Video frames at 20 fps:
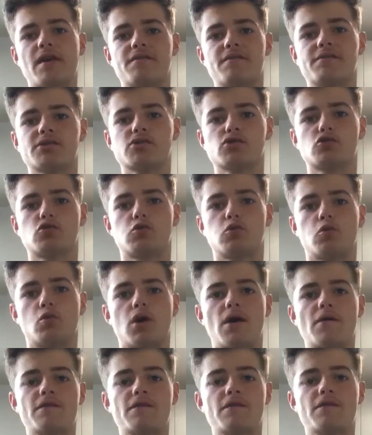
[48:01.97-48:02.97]
Yeah, I haven't
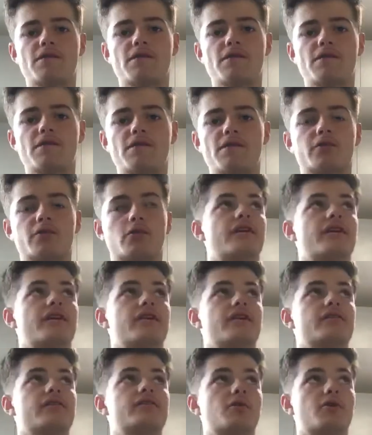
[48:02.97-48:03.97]
quite
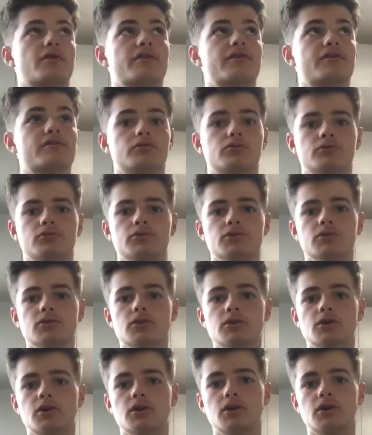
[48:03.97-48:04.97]
decided, to be honest, or
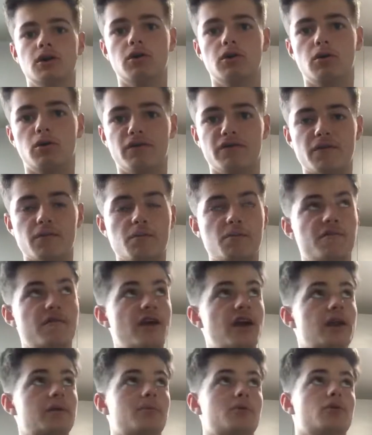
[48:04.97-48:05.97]
if I'm
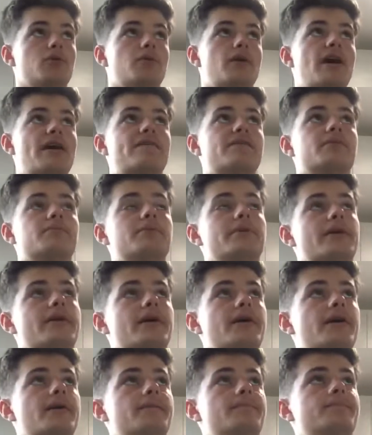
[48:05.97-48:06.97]
available or whatever.
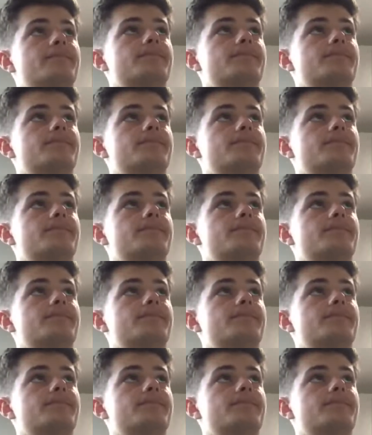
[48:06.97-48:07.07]
But